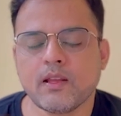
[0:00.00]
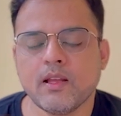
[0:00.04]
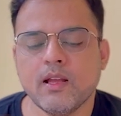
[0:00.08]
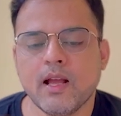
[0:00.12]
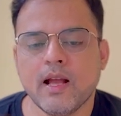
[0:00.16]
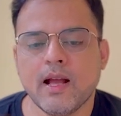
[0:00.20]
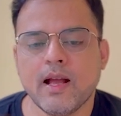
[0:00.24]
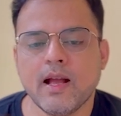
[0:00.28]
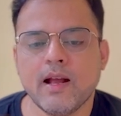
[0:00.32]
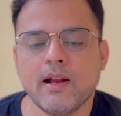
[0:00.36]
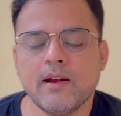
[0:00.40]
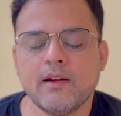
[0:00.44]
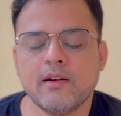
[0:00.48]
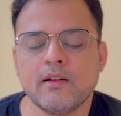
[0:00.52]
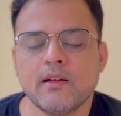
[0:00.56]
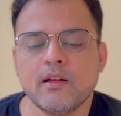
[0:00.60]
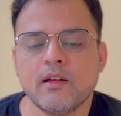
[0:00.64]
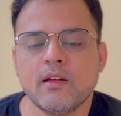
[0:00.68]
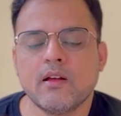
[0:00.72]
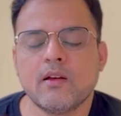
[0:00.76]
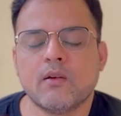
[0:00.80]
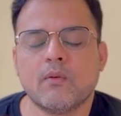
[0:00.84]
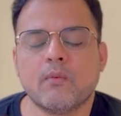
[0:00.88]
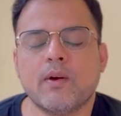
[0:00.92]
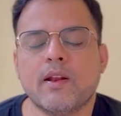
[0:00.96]
And
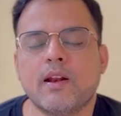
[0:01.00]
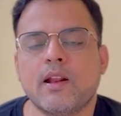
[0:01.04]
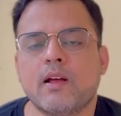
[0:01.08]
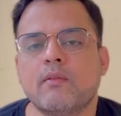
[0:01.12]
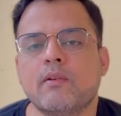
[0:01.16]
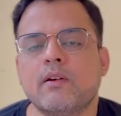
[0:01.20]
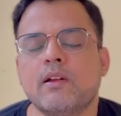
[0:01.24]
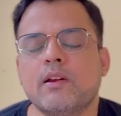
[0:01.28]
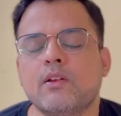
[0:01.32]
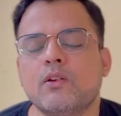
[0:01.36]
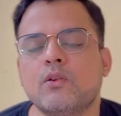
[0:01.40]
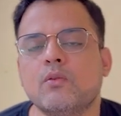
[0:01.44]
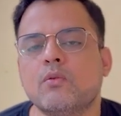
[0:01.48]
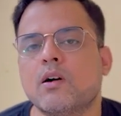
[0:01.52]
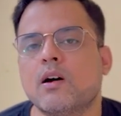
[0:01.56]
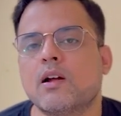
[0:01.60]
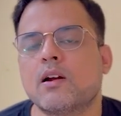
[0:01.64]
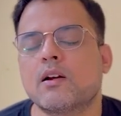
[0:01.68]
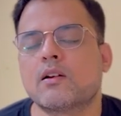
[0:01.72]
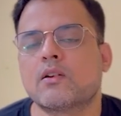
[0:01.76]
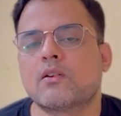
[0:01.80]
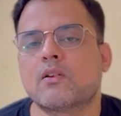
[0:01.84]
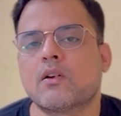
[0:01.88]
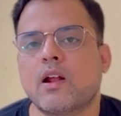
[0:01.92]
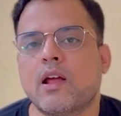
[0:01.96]
whenever you
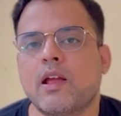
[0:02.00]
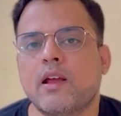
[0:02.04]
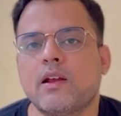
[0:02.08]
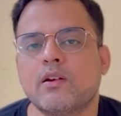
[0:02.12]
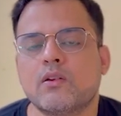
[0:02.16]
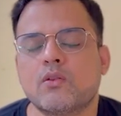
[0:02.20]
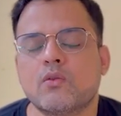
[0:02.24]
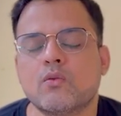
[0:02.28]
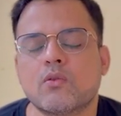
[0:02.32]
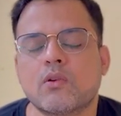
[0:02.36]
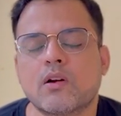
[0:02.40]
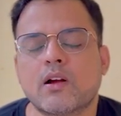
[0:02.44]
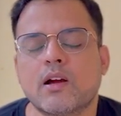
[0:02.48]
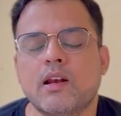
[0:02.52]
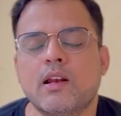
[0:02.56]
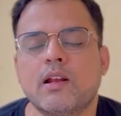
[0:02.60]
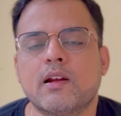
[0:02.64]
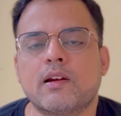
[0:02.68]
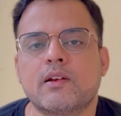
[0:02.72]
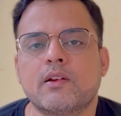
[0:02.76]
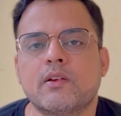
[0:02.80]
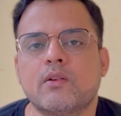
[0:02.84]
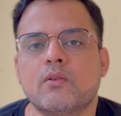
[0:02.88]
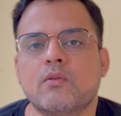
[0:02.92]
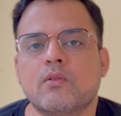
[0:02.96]
are trying to
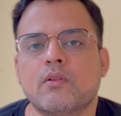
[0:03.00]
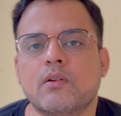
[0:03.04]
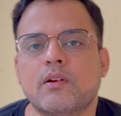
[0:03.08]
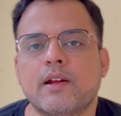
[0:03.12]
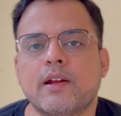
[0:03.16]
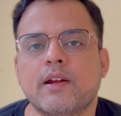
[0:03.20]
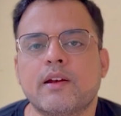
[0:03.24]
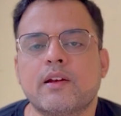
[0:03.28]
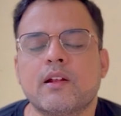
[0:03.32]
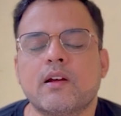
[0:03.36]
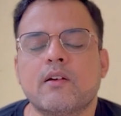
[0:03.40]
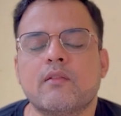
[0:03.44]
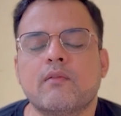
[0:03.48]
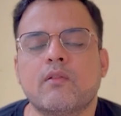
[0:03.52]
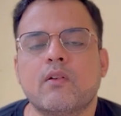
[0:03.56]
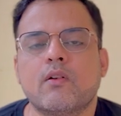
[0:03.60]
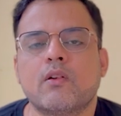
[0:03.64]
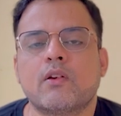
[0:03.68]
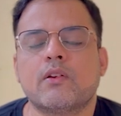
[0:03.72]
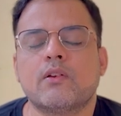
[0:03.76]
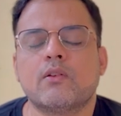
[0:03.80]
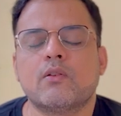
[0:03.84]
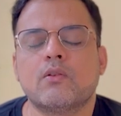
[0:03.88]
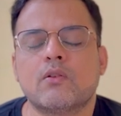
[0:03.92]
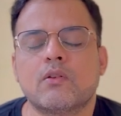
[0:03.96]
collect your data for
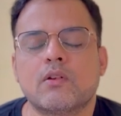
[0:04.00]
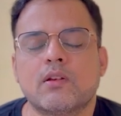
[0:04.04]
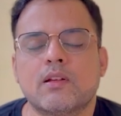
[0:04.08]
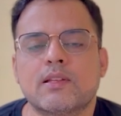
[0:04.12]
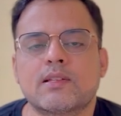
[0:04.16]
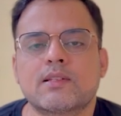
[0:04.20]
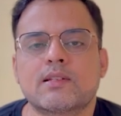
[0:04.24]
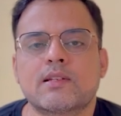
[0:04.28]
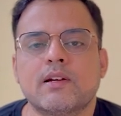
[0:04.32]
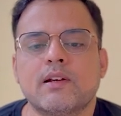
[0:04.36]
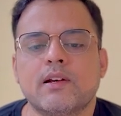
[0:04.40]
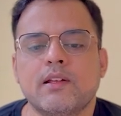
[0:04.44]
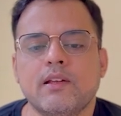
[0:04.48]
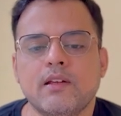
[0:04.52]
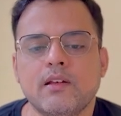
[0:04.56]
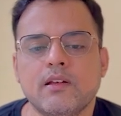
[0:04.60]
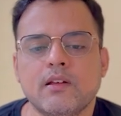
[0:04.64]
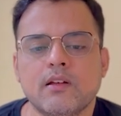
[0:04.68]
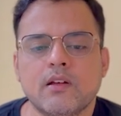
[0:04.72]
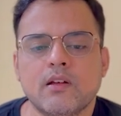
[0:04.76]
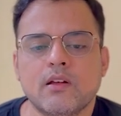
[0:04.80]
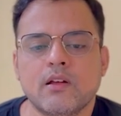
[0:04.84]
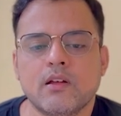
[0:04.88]
your study,